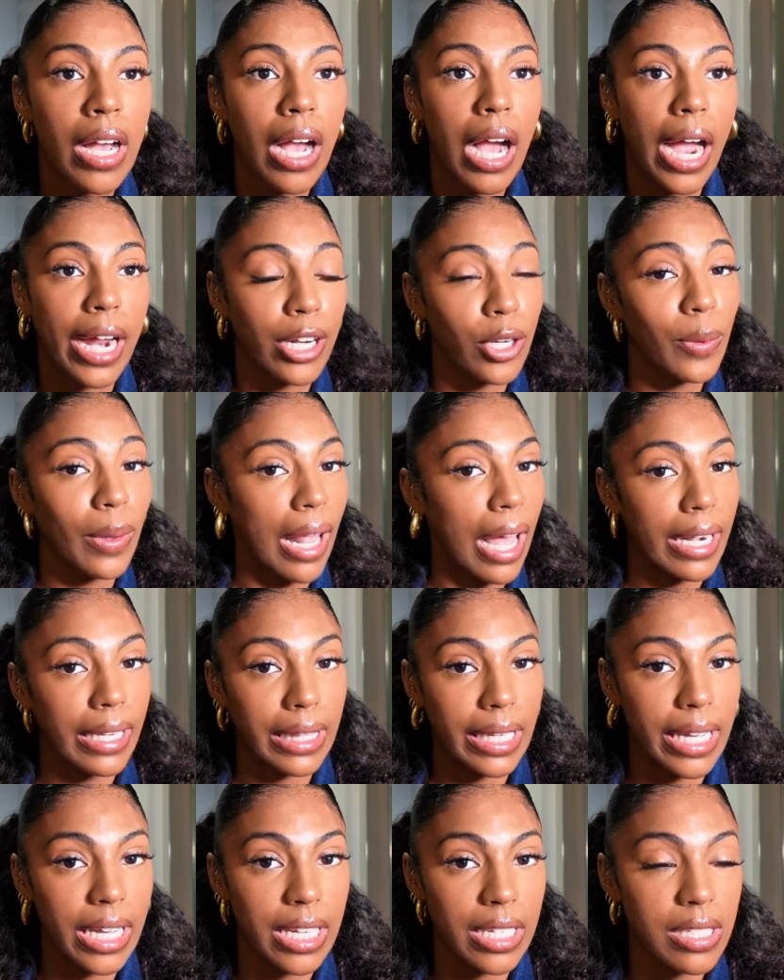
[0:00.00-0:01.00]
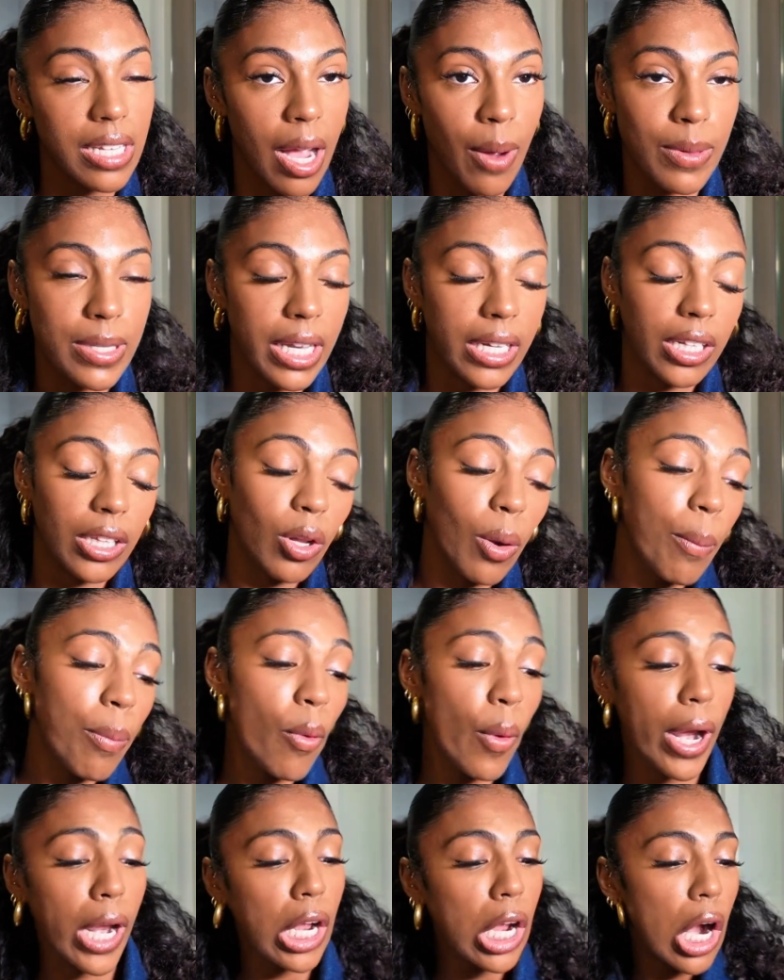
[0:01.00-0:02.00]
I can do a lot of things. I was like a little
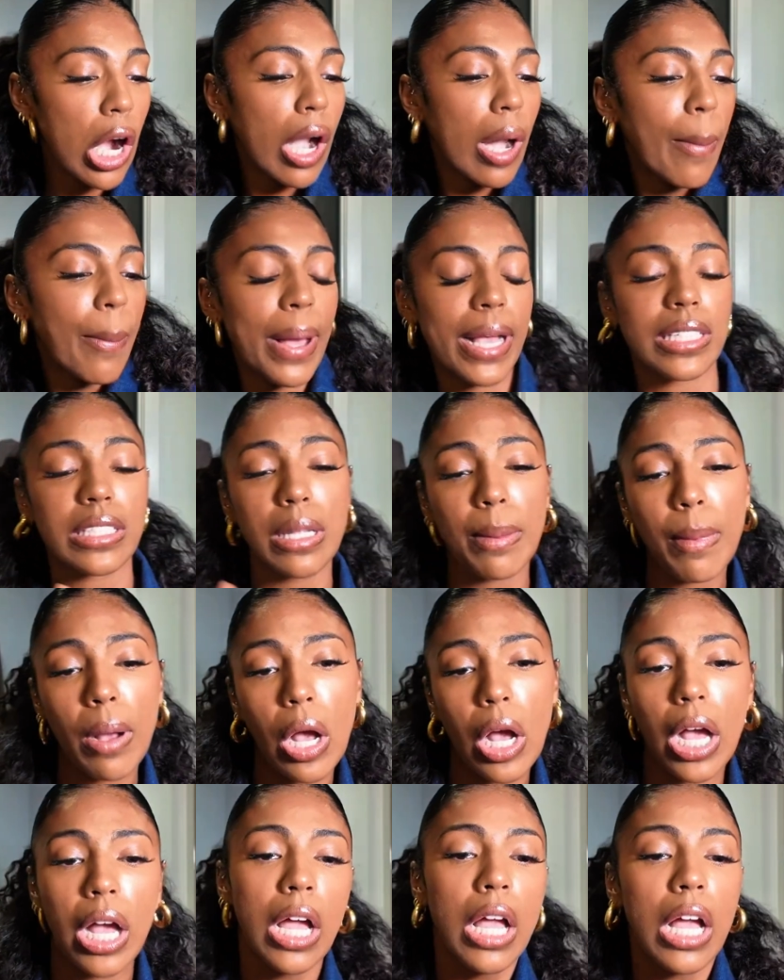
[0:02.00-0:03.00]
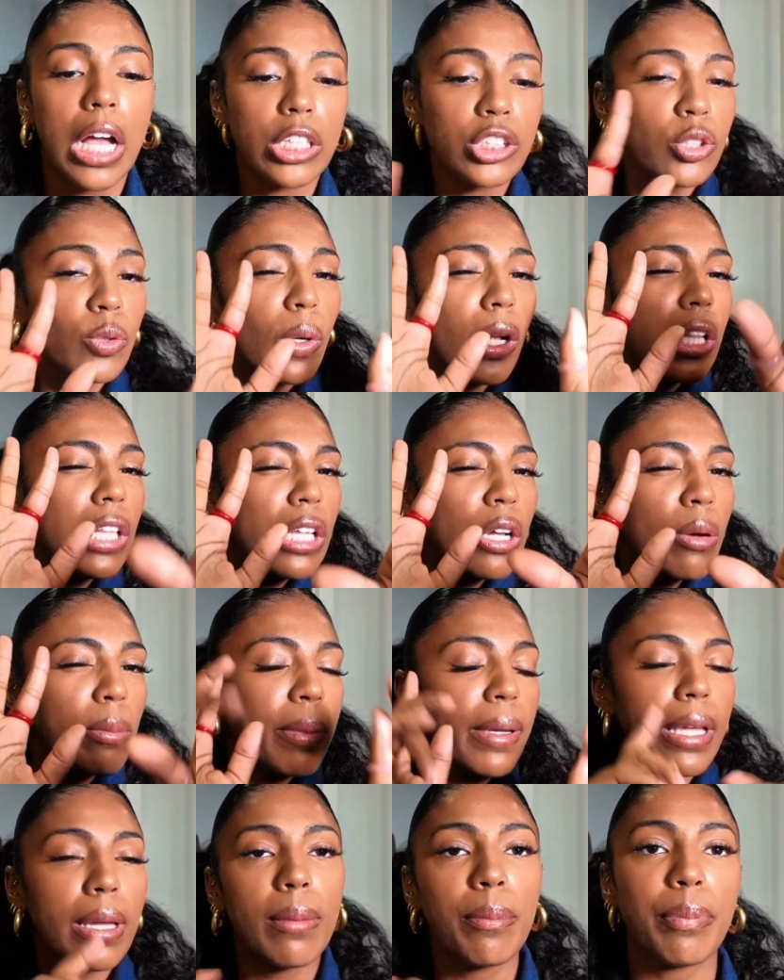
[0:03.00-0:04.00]
point guard. I pass the ball. I shoot a little
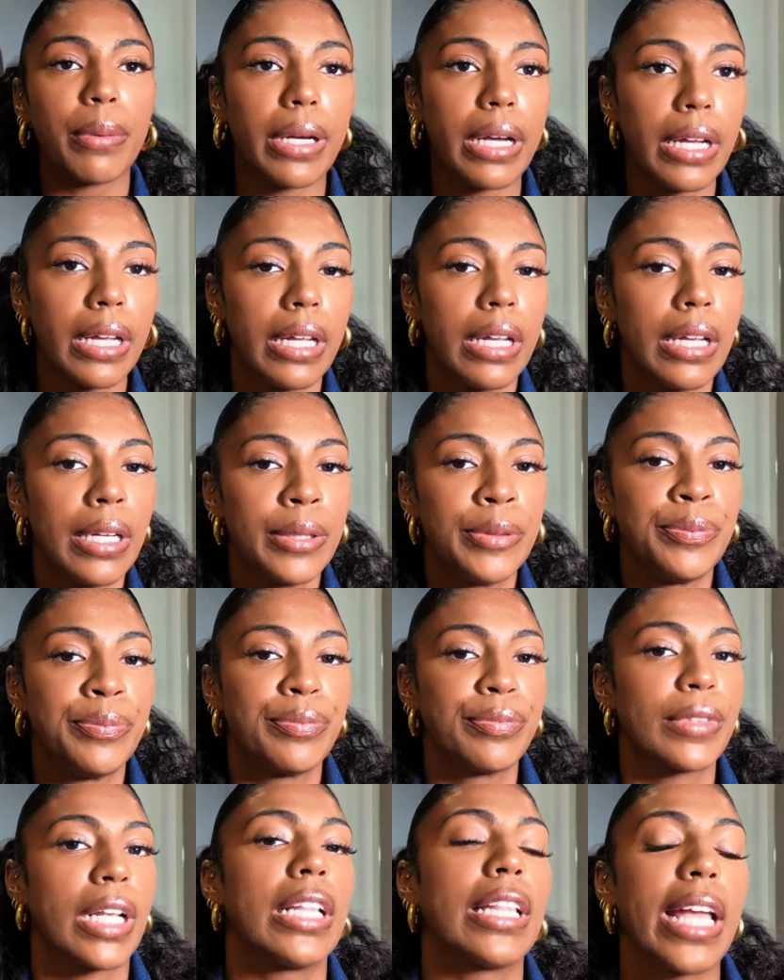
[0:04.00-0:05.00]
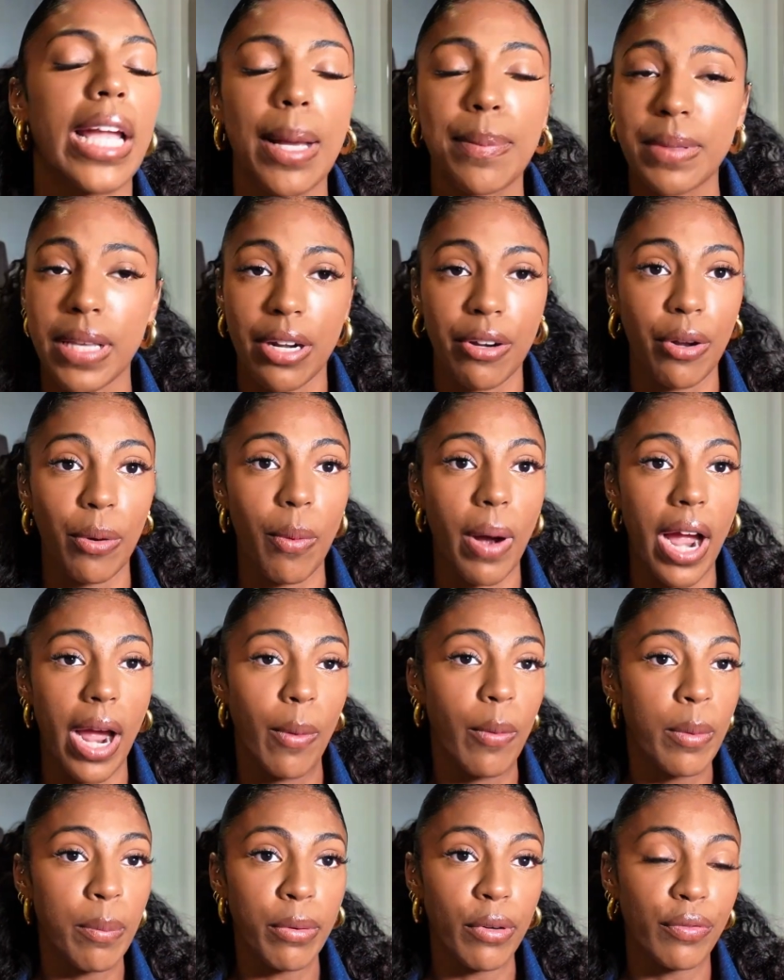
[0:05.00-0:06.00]
bit, but layups, I don't know why I
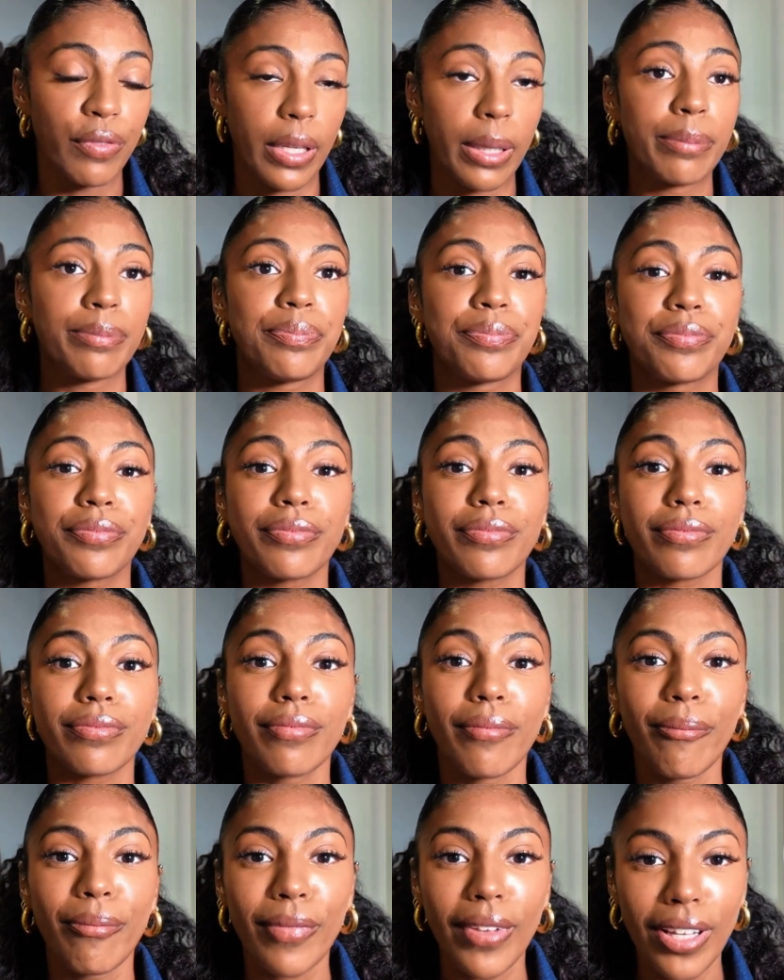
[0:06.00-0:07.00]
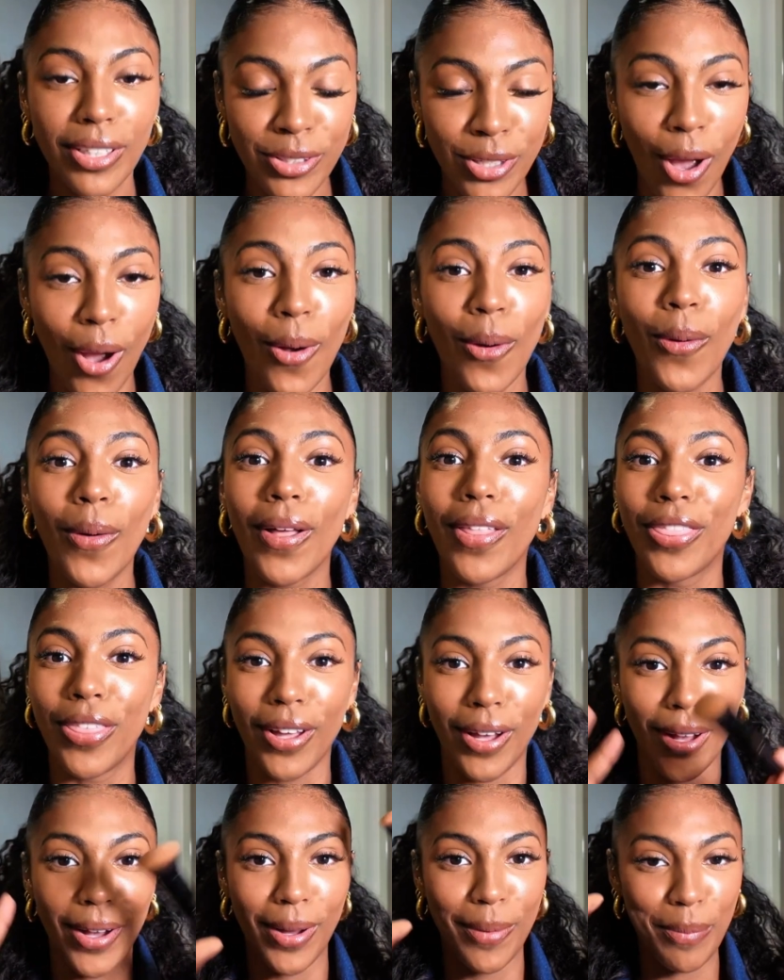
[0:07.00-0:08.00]
would boof them. So
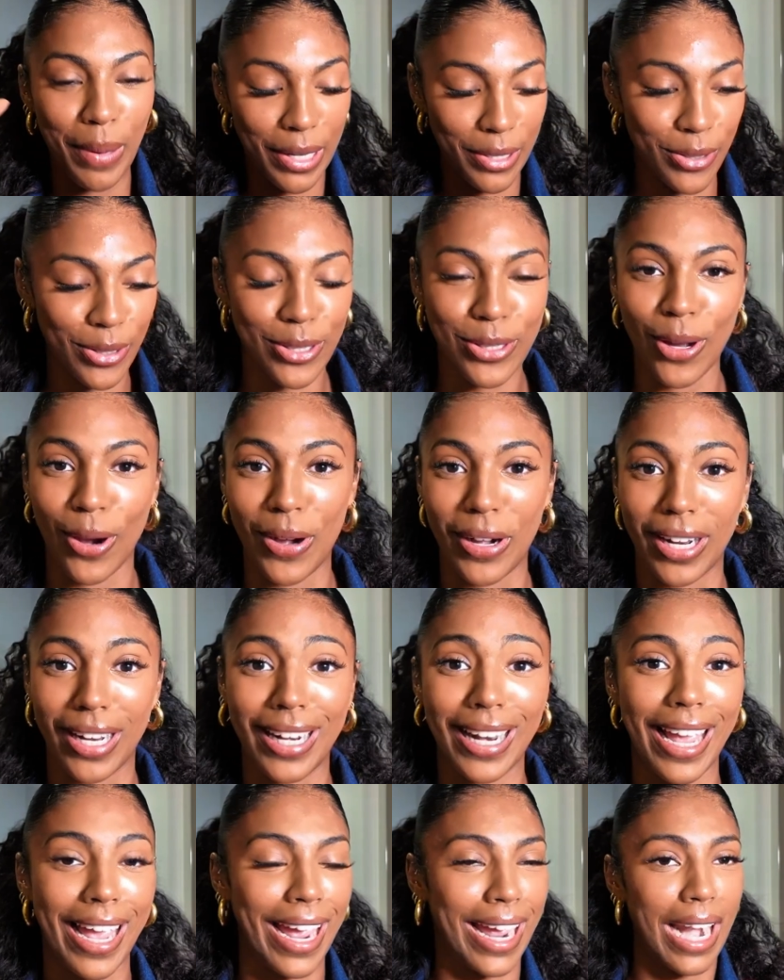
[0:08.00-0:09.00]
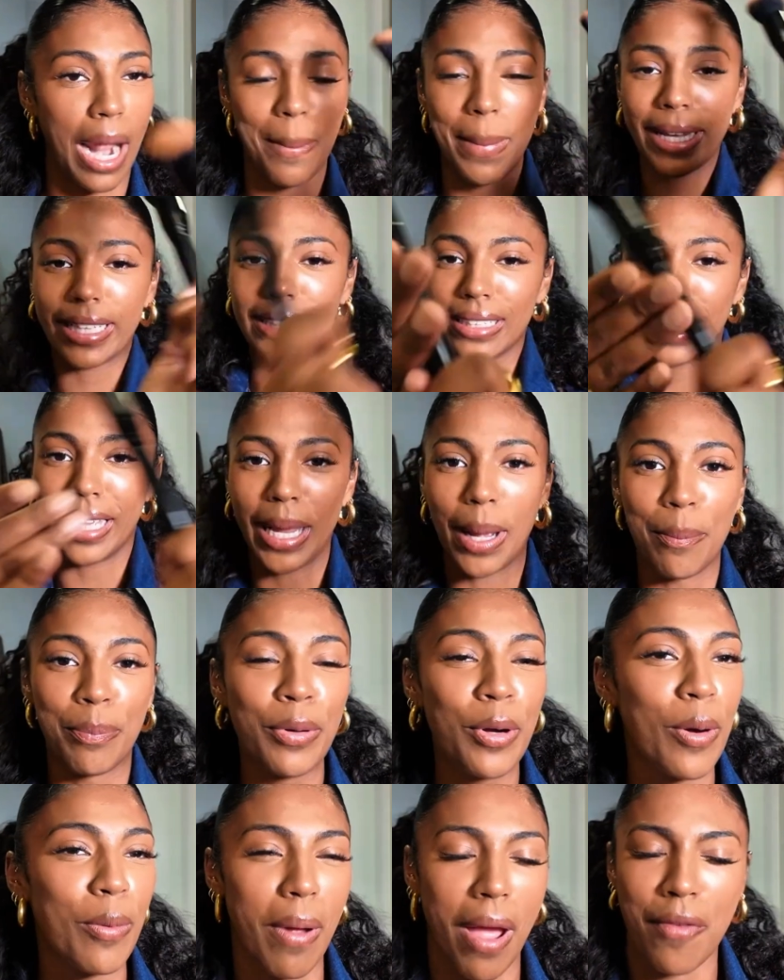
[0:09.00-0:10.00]
the buzzer started and I make the layup.
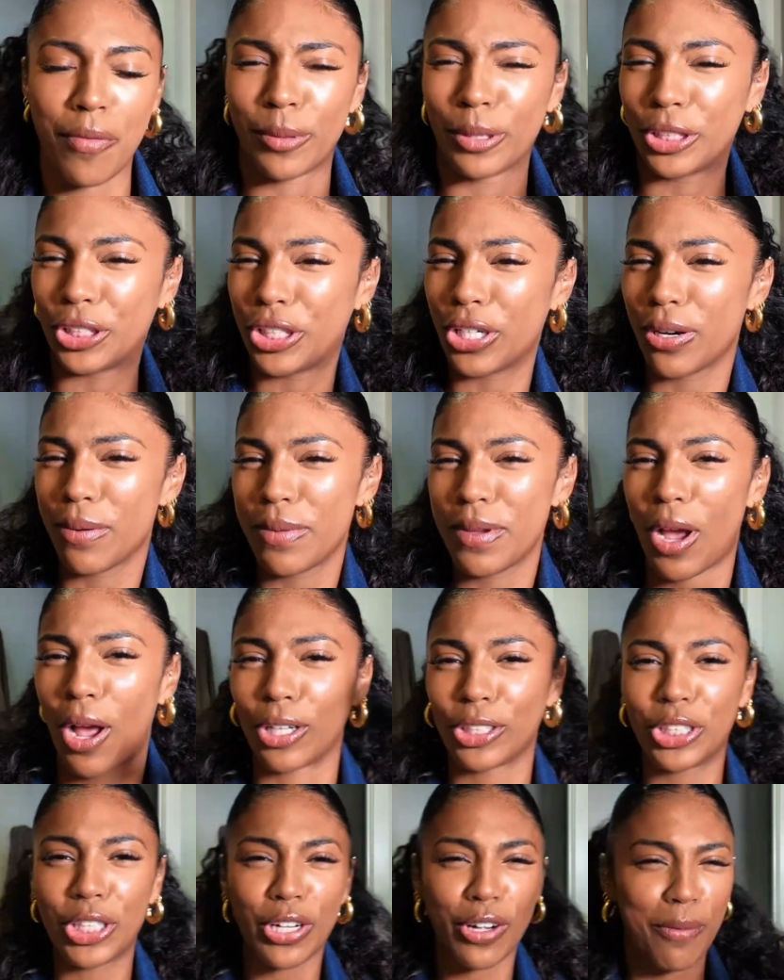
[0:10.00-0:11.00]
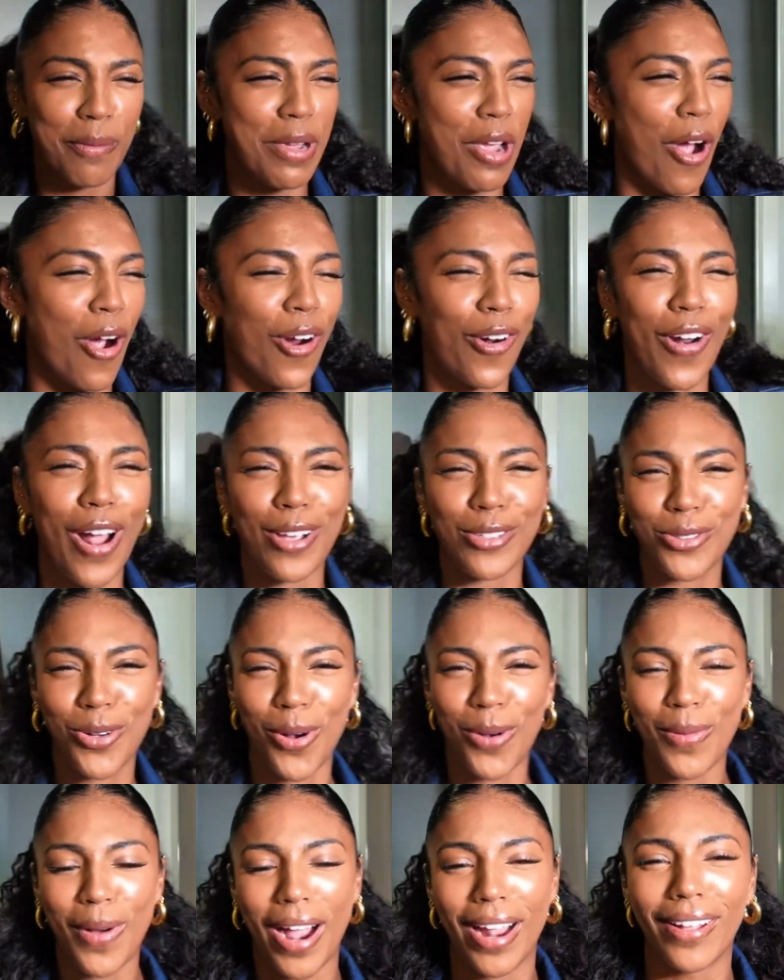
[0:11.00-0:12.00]
Boom. Everyone's cheering me on. Crowd's
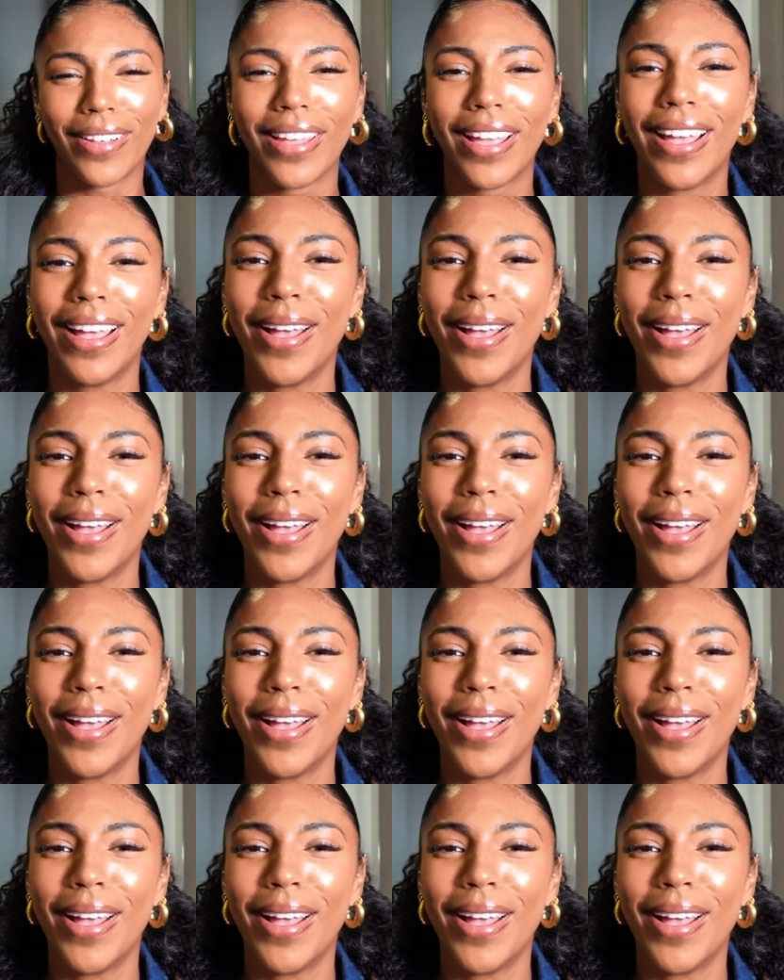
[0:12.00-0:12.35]
going wild.